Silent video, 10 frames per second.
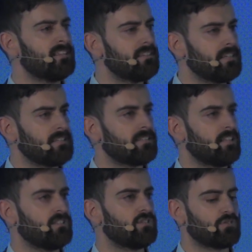This
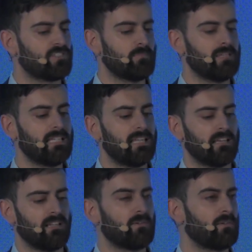is just the
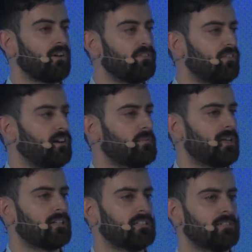beginning of Fada
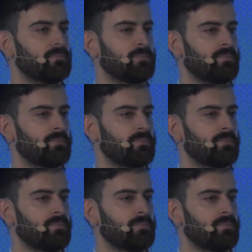Medical.